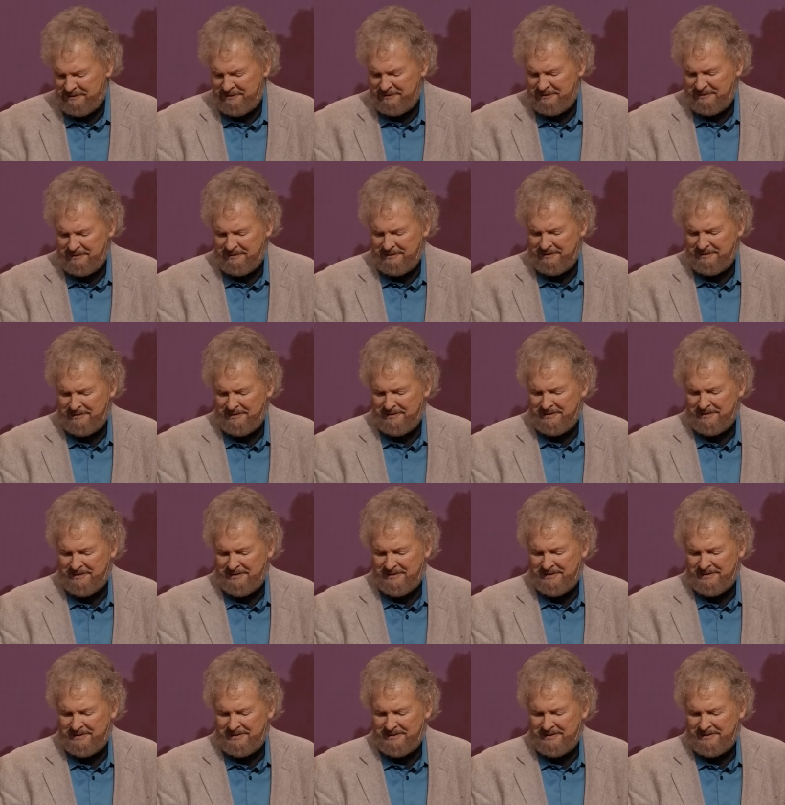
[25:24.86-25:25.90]

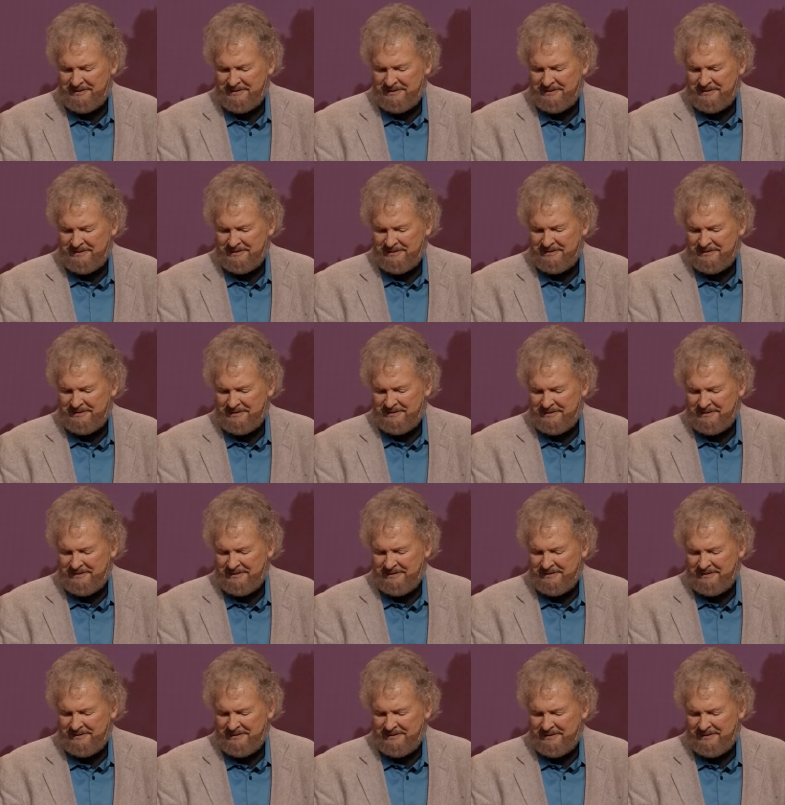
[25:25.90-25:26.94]

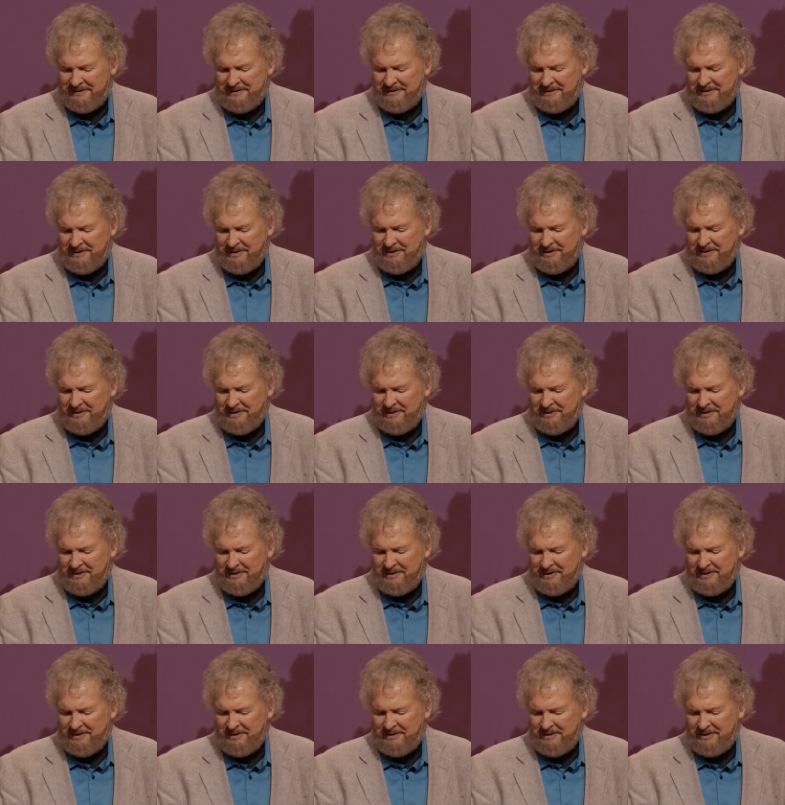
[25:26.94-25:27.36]
No one is speaking in this clip.